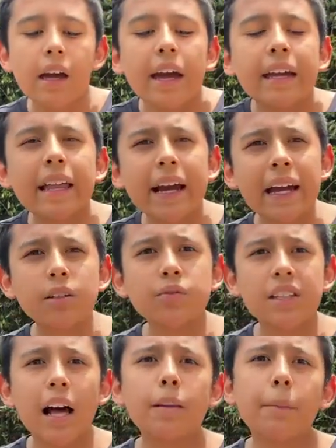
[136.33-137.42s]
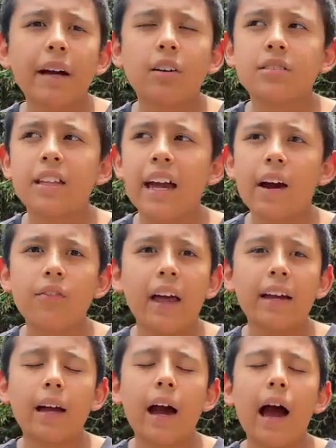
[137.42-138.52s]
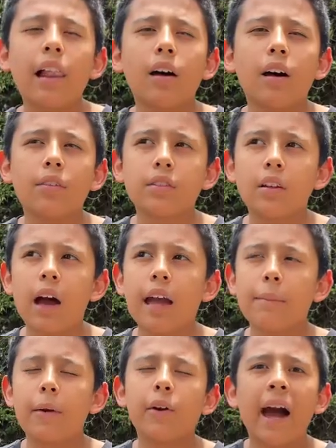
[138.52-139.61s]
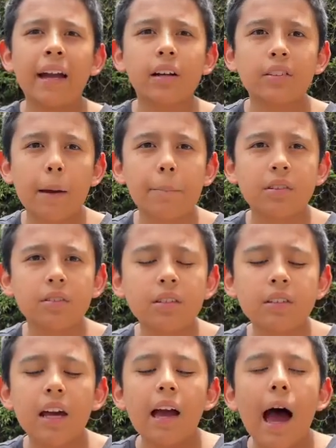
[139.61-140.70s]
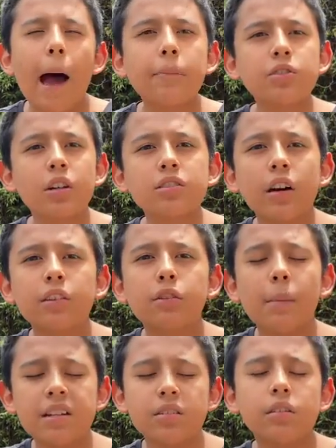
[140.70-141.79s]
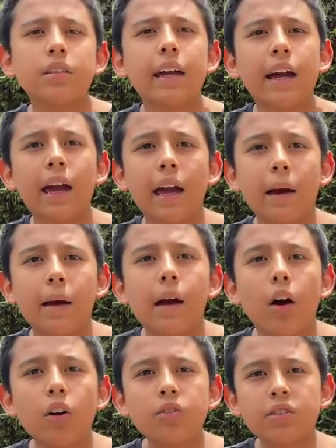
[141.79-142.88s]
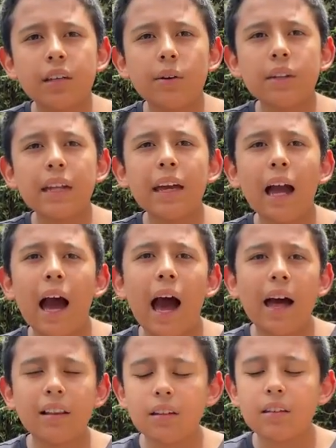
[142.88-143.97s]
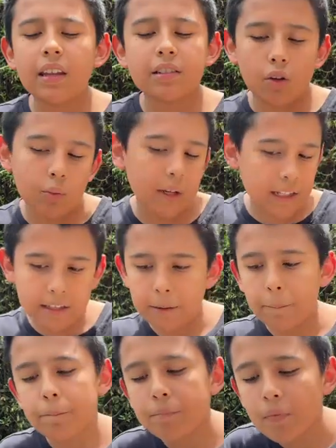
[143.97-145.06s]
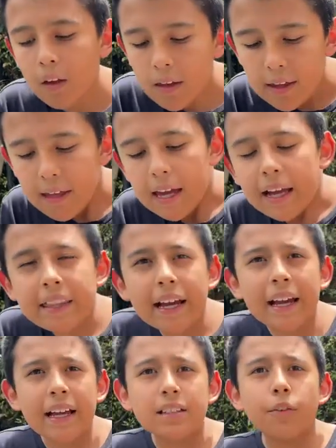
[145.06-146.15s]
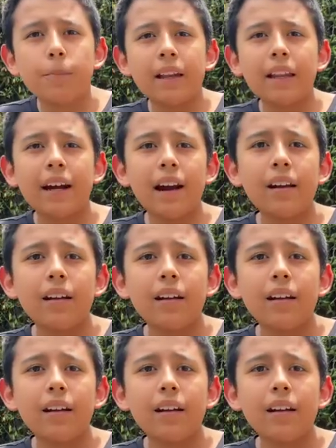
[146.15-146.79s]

in the case of salt because they have like a lot a uh, very higher temperatures i'm just going to measure the conductivity and the solubility in the case of vinegar